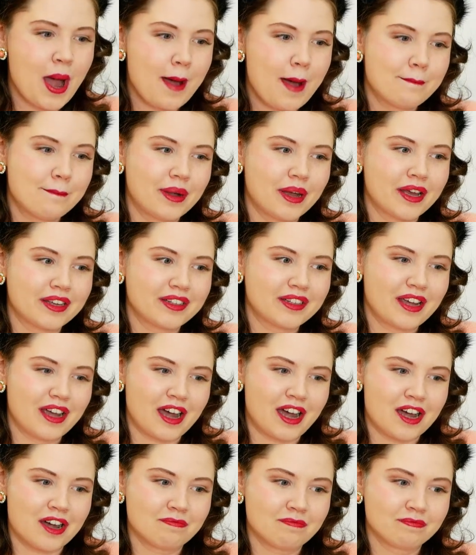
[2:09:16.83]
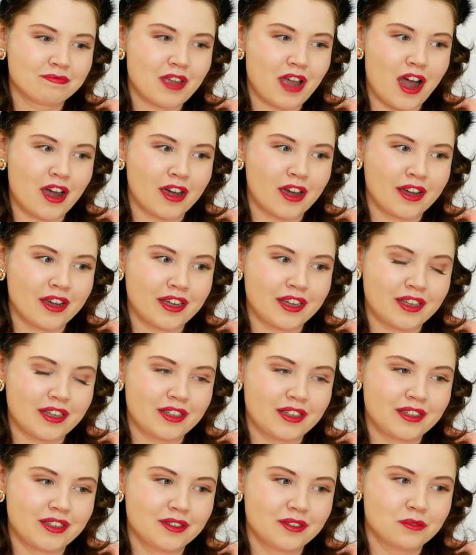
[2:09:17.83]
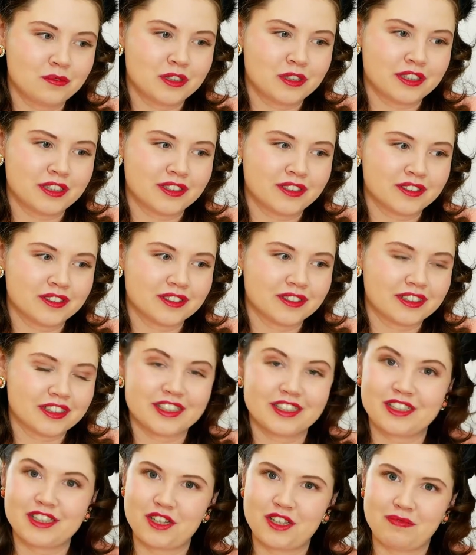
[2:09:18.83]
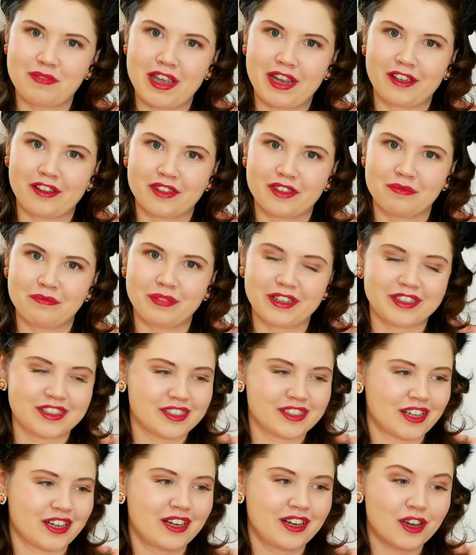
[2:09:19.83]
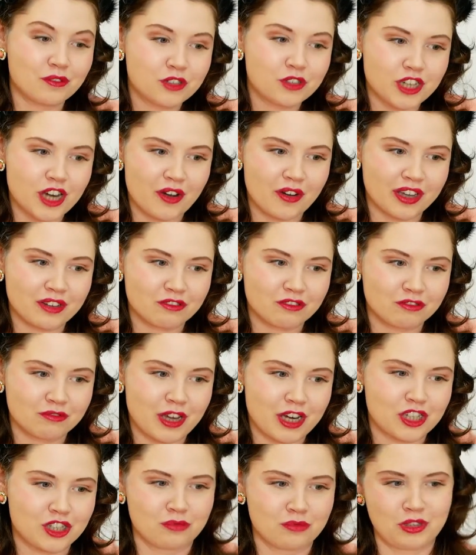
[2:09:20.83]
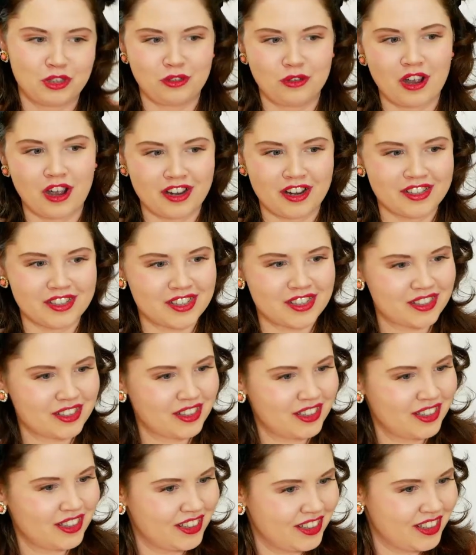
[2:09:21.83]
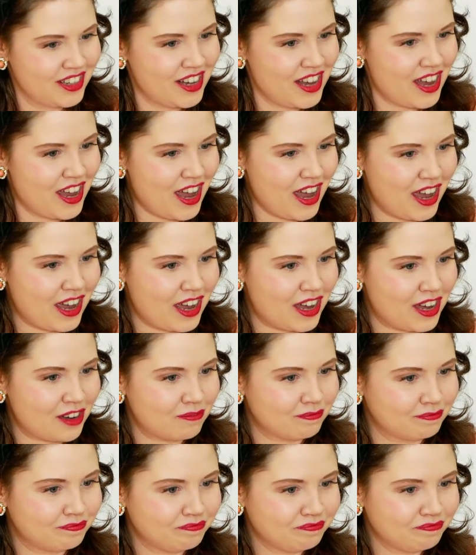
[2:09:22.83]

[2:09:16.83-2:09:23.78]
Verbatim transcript: but um, I will continue making them because I love sharing information with you guys. Um,